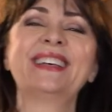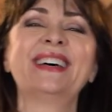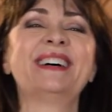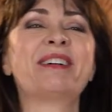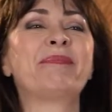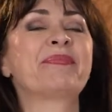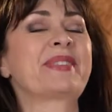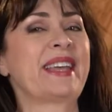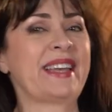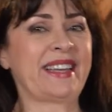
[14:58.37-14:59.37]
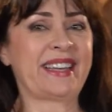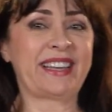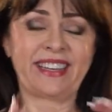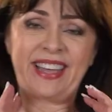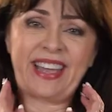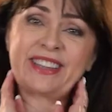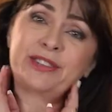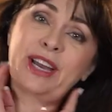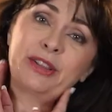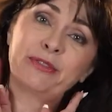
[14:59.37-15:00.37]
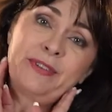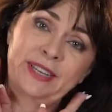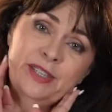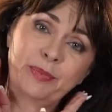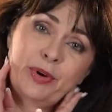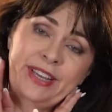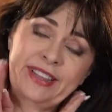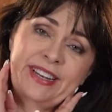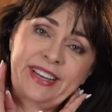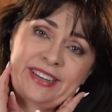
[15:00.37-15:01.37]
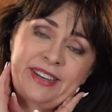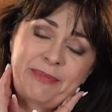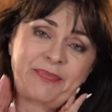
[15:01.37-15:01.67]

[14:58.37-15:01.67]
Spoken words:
And try to flex more in the neck.